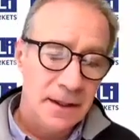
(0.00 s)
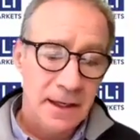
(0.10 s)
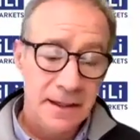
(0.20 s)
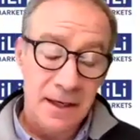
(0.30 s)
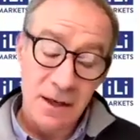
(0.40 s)

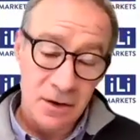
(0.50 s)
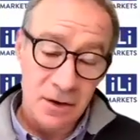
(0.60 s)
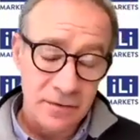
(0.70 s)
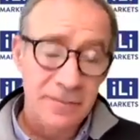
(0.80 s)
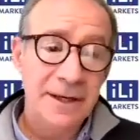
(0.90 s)
and a
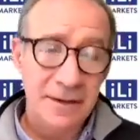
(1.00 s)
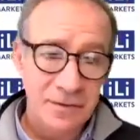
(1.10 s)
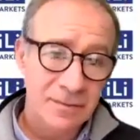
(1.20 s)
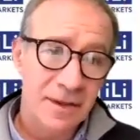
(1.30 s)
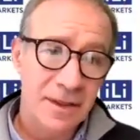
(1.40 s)
lot of
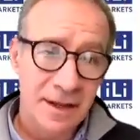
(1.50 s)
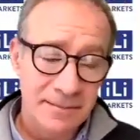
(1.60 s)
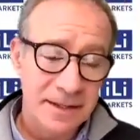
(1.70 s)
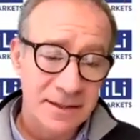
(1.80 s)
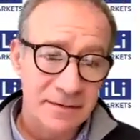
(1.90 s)
magnesium, and that
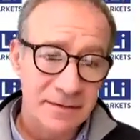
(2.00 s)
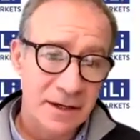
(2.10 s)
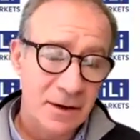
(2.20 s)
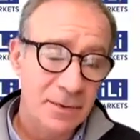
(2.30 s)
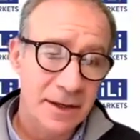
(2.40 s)
makes it very
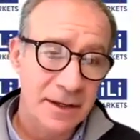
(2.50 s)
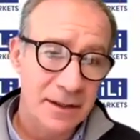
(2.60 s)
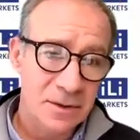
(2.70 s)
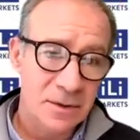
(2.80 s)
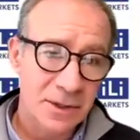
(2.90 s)

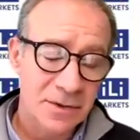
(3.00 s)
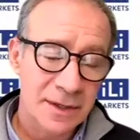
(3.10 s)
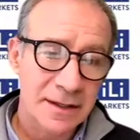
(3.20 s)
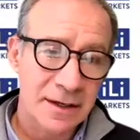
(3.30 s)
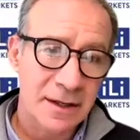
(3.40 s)
complicated to
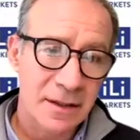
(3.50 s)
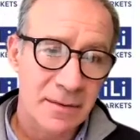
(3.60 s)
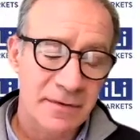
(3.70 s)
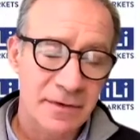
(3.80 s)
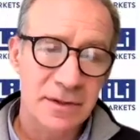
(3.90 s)
extract the
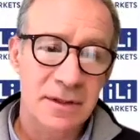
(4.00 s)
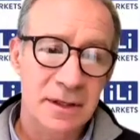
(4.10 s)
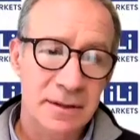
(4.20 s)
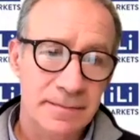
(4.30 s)
lithium efficiently.